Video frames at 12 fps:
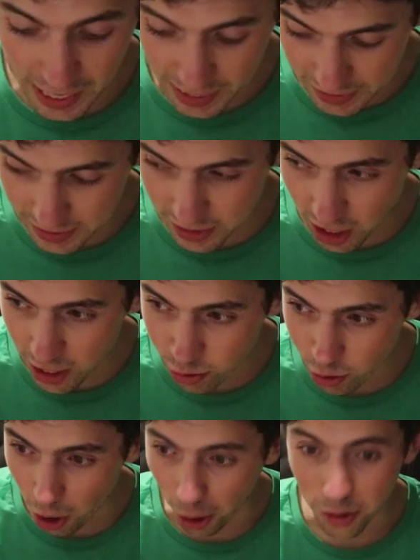Now this is kind
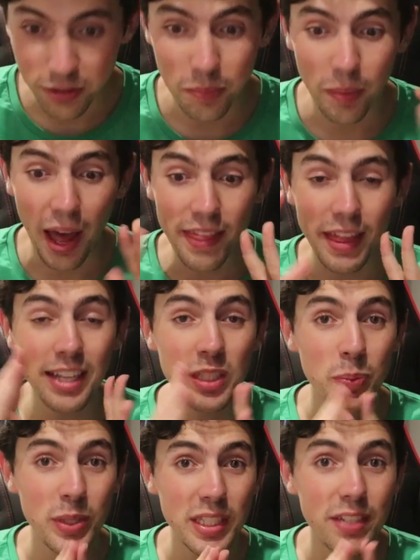of gross, but that
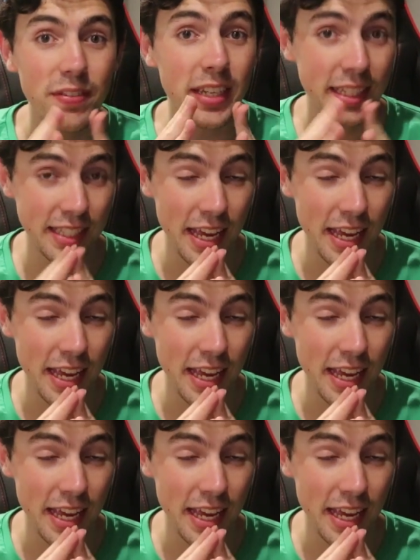specific